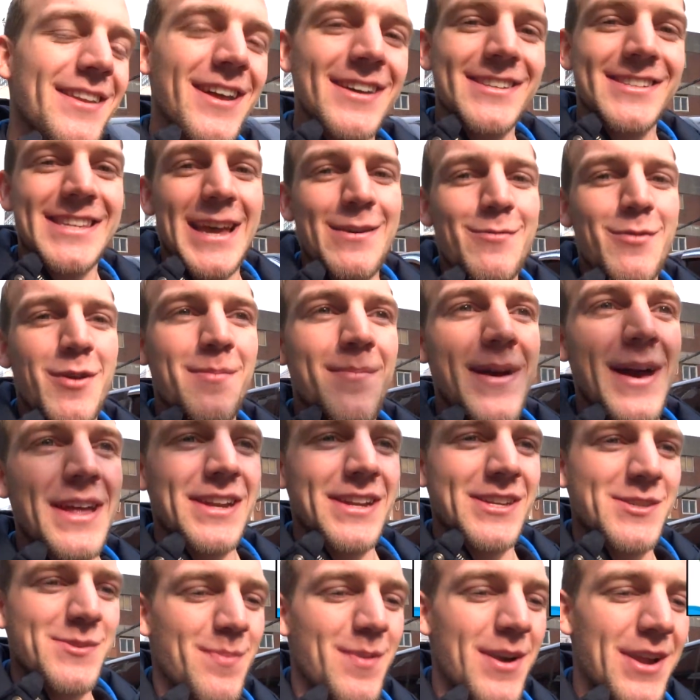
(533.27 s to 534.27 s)
last time we
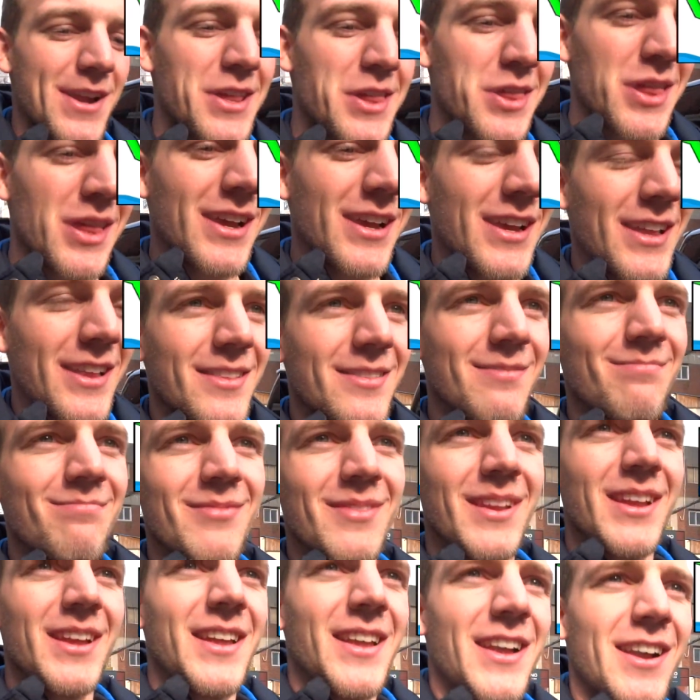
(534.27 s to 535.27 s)
managed, but I think it,
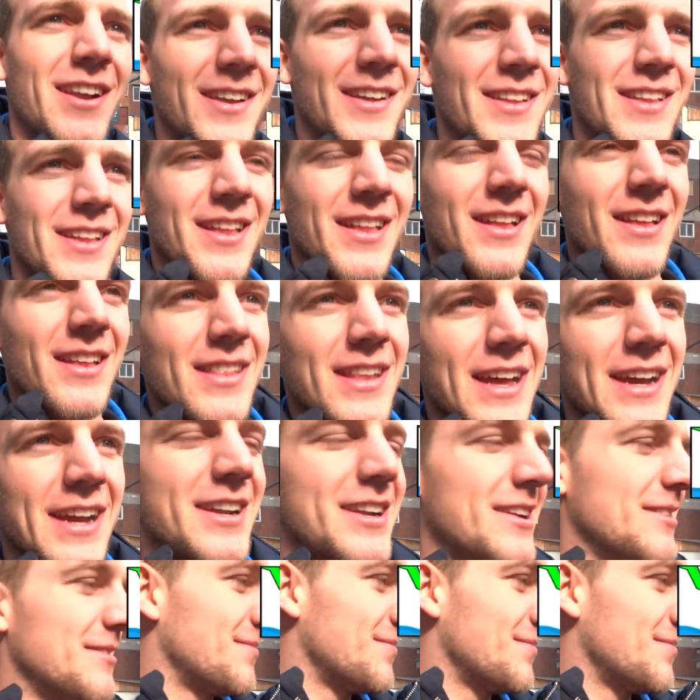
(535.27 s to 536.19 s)
like,